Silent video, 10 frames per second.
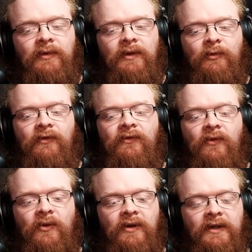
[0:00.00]

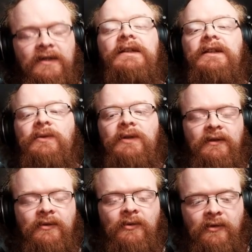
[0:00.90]
before continuing in
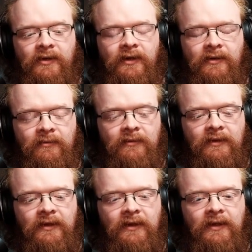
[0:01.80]
the corner
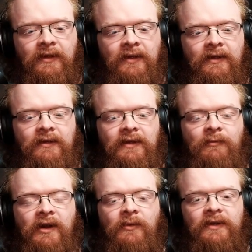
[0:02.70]
is I
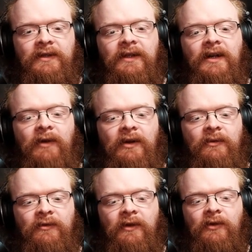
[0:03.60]
might want to come out
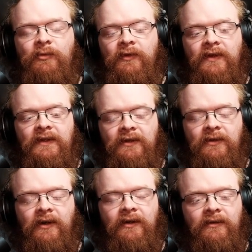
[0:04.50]
with my group in the
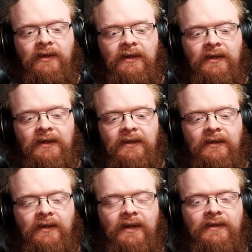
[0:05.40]
center.
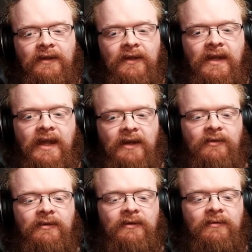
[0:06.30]
As I said, he
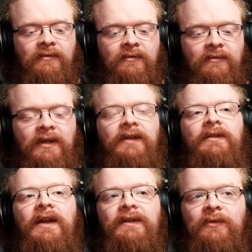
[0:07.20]
can't,
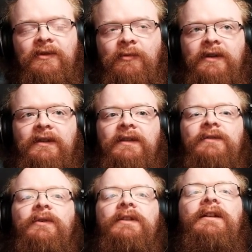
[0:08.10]
he has to respond at
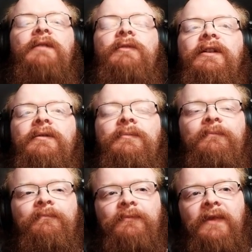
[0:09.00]
least one time here.
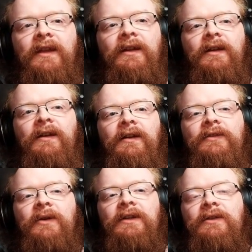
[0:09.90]

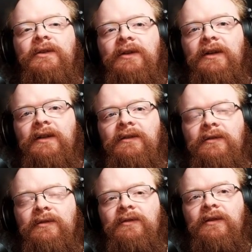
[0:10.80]
So I could
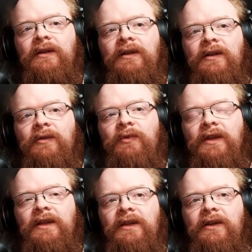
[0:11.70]

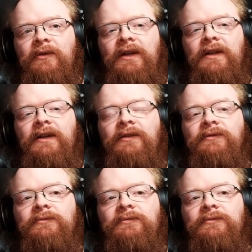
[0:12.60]
play here right now,